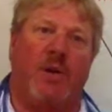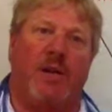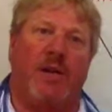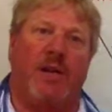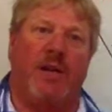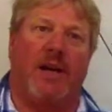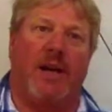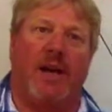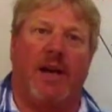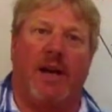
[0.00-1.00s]
can
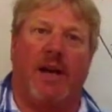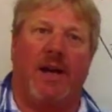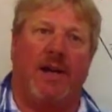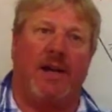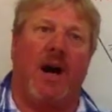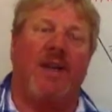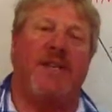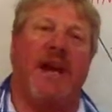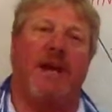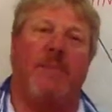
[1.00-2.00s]

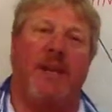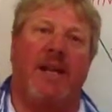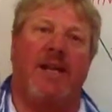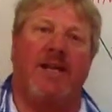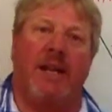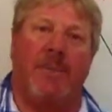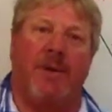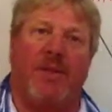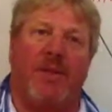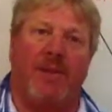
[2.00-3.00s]
contact me to set up a
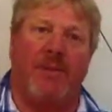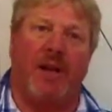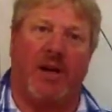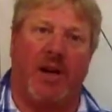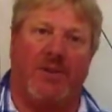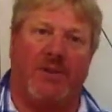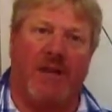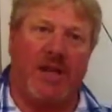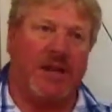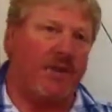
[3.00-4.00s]
30-minute
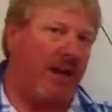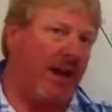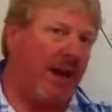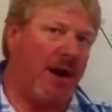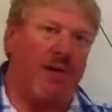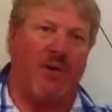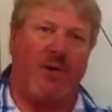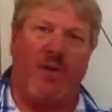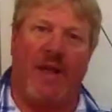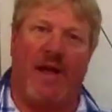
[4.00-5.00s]
consultation. Okay, I
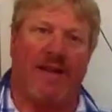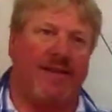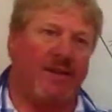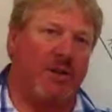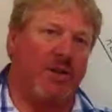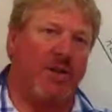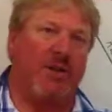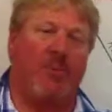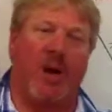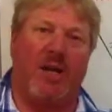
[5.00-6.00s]
do that. It's included in
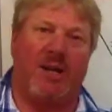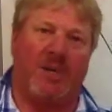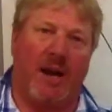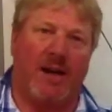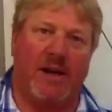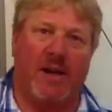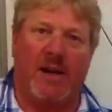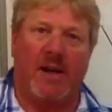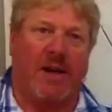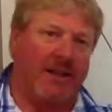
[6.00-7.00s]
the price of Rhino.
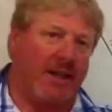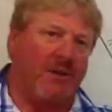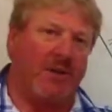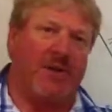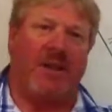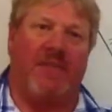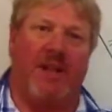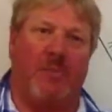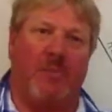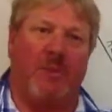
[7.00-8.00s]
Love doing it. Love
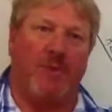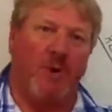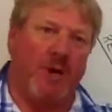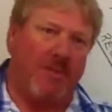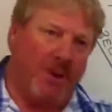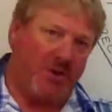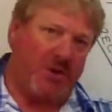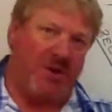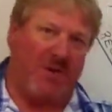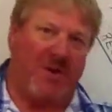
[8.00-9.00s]
helping people. Make
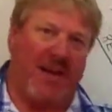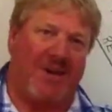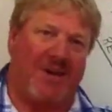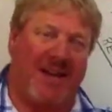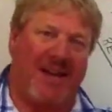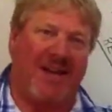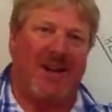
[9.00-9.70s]
sure you do that. Okay,